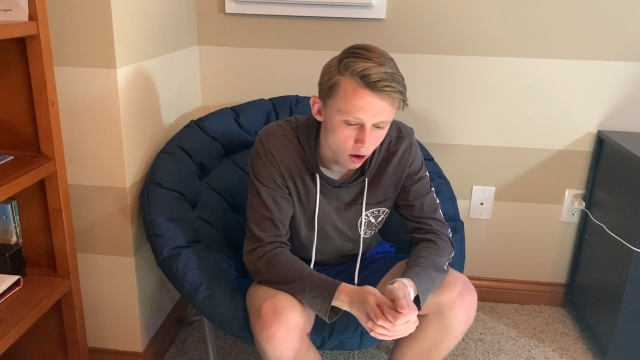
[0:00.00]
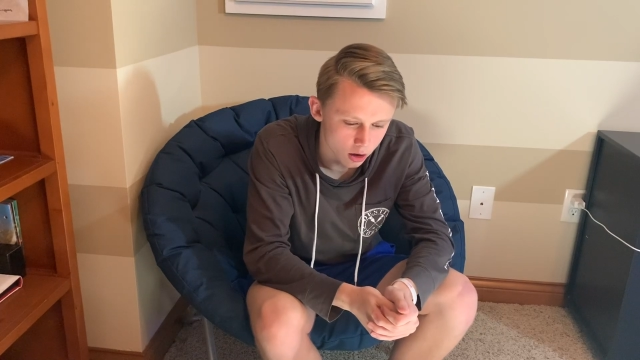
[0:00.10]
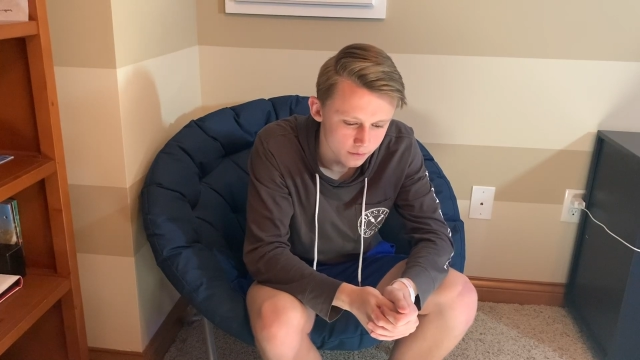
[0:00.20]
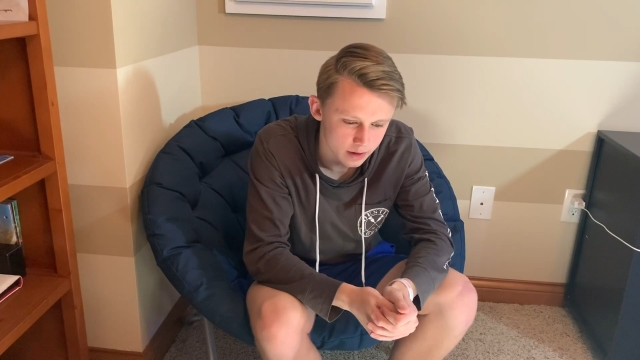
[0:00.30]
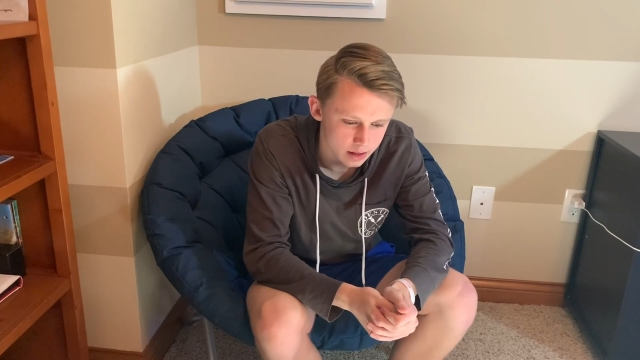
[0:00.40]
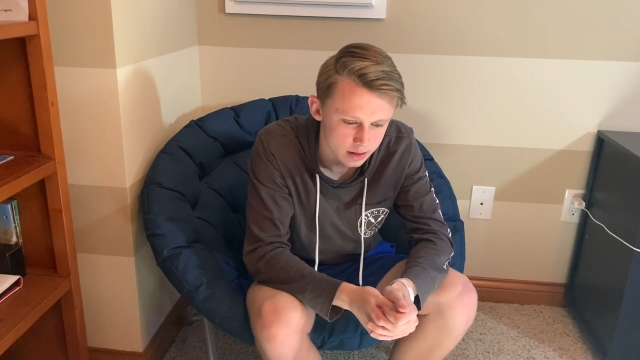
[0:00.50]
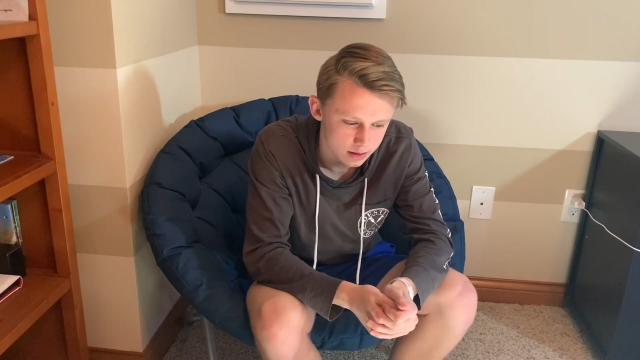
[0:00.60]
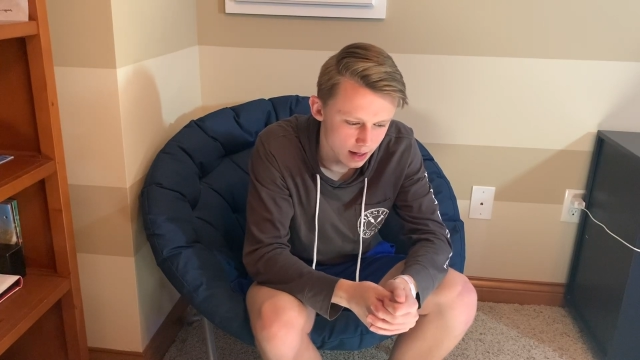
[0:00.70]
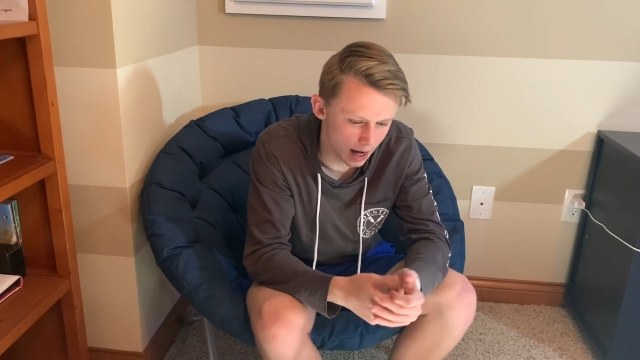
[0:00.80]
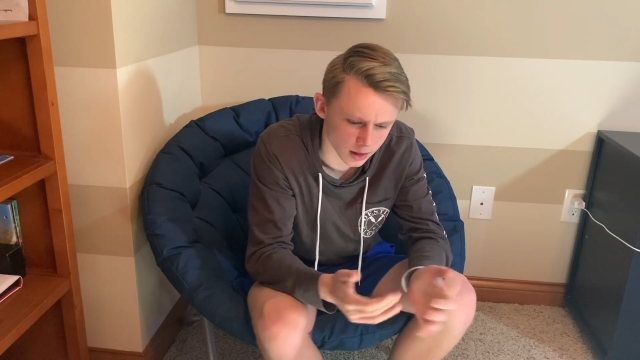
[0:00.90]
all of
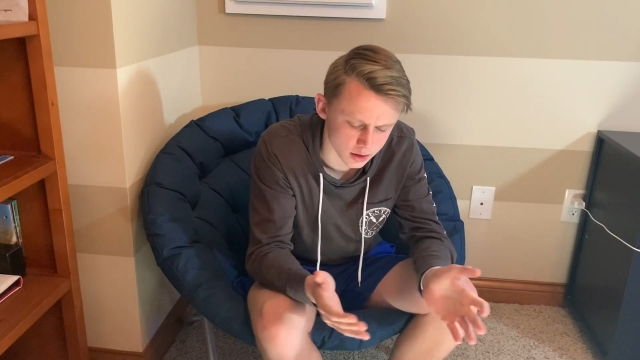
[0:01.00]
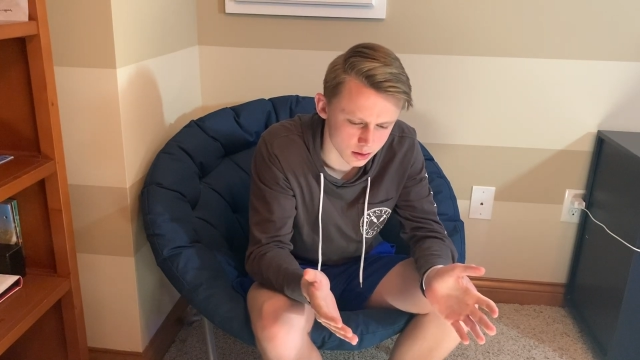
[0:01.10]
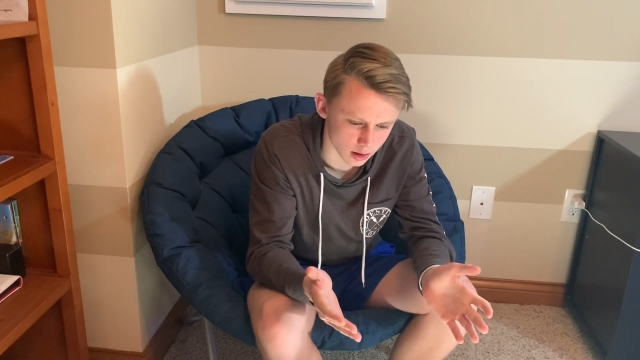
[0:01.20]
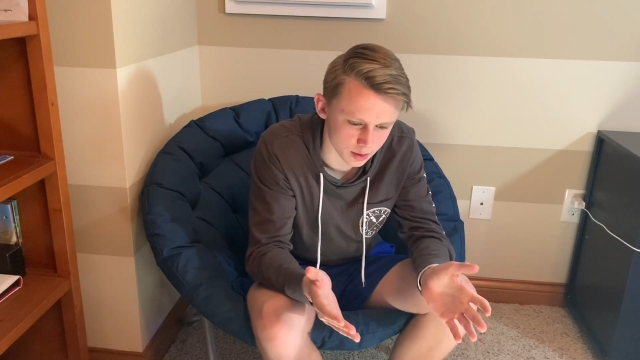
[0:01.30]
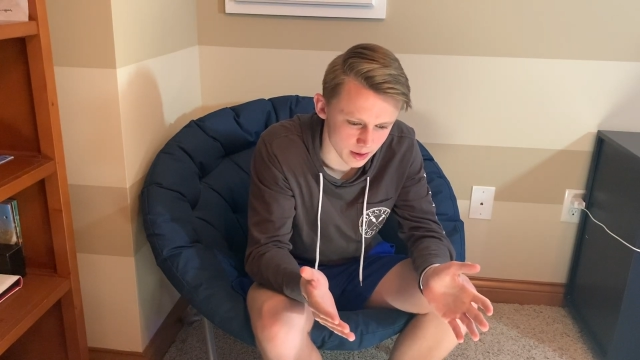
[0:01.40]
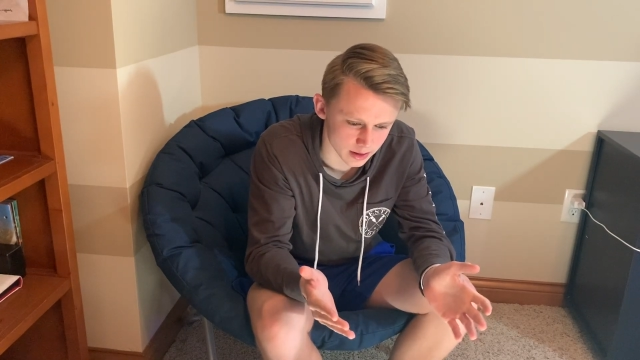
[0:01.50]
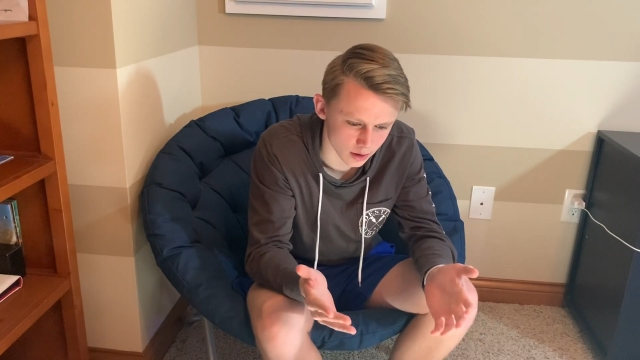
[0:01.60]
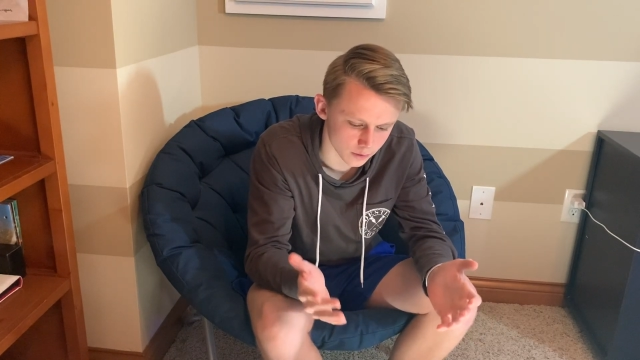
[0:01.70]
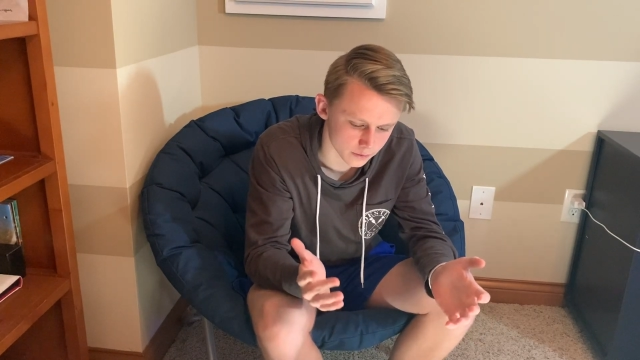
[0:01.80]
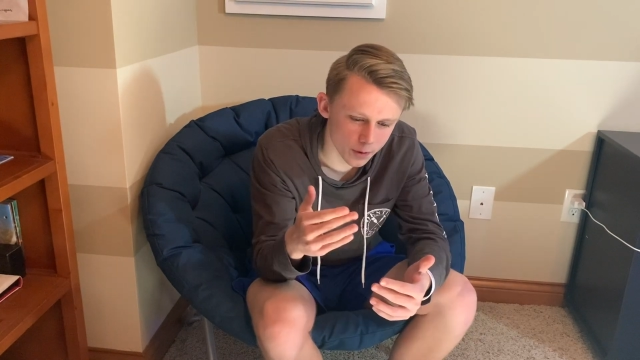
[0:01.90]
this, I just thought to myself,